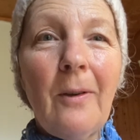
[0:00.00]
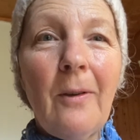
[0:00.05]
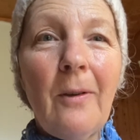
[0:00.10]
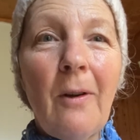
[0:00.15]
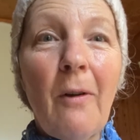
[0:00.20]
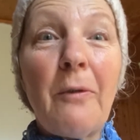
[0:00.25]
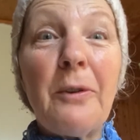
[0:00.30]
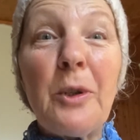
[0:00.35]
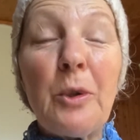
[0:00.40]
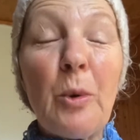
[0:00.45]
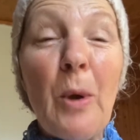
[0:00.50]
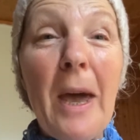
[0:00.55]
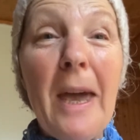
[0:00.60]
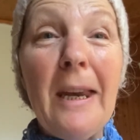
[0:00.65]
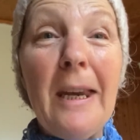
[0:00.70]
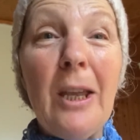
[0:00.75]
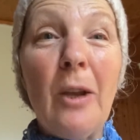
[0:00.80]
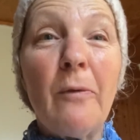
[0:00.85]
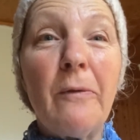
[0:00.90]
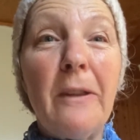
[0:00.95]
of
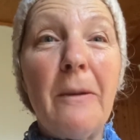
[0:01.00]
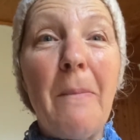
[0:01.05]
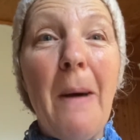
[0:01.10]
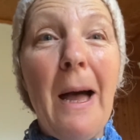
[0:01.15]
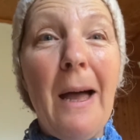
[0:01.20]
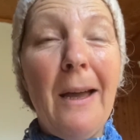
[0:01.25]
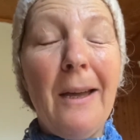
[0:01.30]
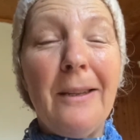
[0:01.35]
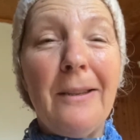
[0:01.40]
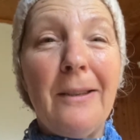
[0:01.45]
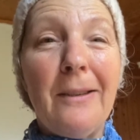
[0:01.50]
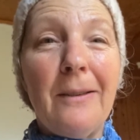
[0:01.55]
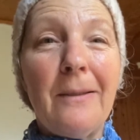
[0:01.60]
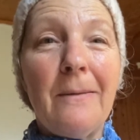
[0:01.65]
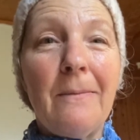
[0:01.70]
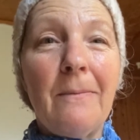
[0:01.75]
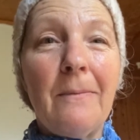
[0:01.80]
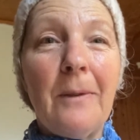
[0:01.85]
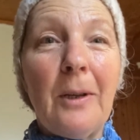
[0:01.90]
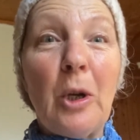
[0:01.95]
training of the mind,
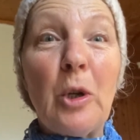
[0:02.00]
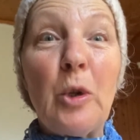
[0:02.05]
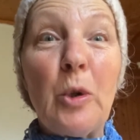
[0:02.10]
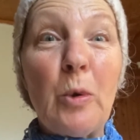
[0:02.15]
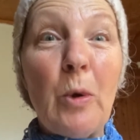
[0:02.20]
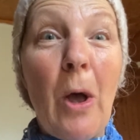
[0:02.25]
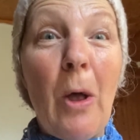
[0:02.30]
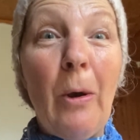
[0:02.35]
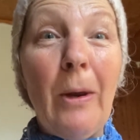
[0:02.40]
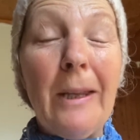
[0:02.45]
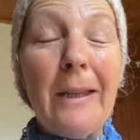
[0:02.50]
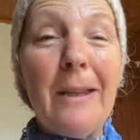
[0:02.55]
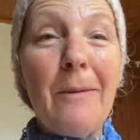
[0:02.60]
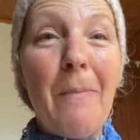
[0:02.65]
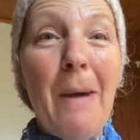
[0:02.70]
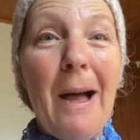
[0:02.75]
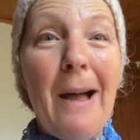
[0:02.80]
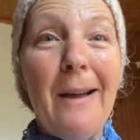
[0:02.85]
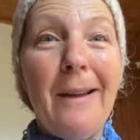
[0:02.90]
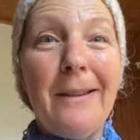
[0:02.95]
controlling the
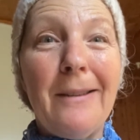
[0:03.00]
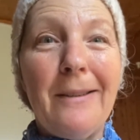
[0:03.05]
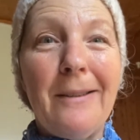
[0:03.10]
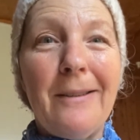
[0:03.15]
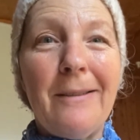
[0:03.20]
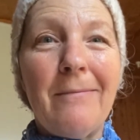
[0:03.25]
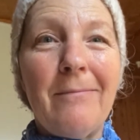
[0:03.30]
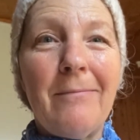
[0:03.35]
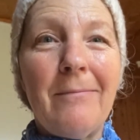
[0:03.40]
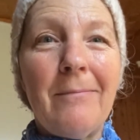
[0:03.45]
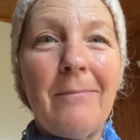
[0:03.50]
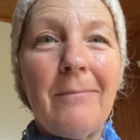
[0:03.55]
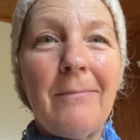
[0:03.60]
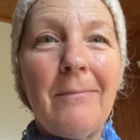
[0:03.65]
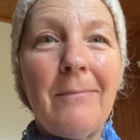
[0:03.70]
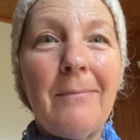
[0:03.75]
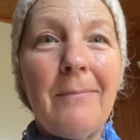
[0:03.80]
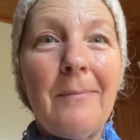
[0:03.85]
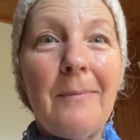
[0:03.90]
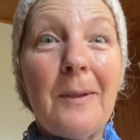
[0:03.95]
mind.
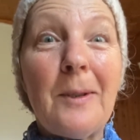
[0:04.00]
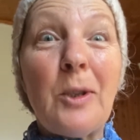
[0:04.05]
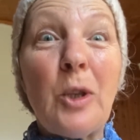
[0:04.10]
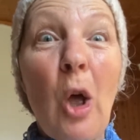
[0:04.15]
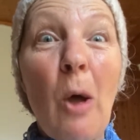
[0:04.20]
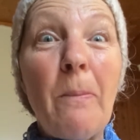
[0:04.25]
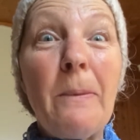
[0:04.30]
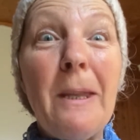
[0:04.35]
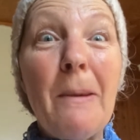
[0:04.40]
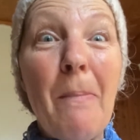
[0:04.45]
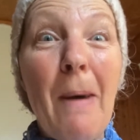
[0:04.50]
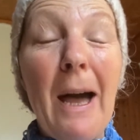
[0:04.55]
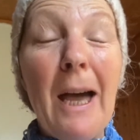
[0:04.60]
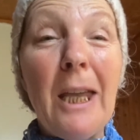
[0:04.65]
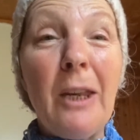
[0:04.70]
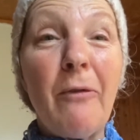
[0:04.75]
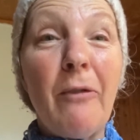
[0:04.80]
Stop the mind